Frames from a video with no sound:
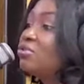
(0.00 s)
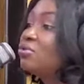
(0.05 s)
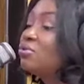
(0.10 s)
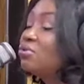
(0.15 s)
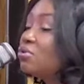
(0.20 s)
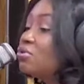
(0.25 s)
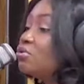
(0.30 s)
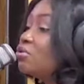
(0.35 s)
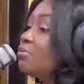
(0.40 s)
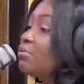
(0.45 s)
So
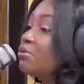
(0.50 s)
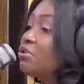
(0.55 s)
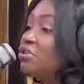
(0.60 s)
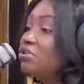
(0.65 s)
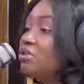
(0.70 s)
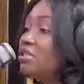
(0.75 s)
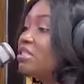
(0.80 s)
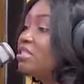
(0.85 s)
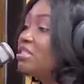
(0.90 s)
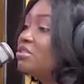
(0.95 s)
those
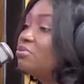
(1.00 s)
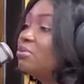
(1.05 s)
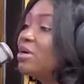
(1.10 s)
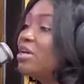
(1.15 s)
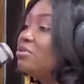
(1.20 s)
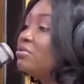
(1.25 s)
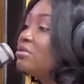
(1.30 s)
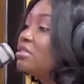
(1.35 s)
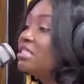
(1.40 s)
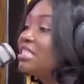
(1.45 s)
opportunities
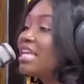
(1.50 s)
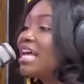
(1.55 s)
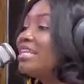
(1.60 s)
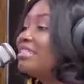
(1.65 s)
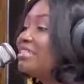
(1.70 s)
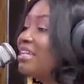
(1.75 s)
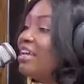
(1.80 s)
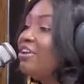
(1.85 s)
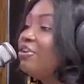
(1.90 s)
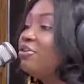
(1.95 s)
where you
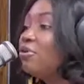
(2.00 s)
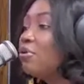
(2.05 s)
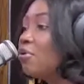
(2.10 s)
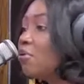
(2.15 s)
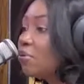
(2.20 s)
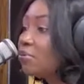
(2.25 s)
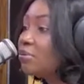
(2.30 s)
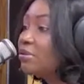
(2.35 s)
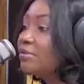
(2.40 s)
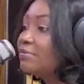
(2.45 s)
stand
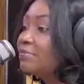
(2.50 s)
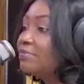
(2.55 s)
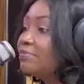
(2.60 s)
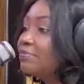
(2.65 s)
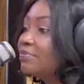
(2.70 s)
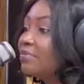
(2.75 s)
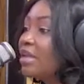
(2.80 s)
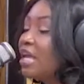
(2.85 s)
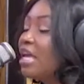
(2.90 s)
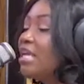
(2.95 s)
alone
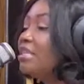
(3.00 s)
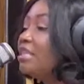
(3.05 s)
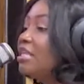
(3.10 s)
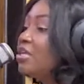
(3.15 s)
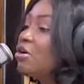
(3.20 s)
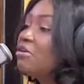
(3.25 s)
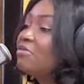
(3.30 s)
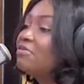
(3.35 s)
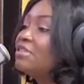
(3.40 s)
in the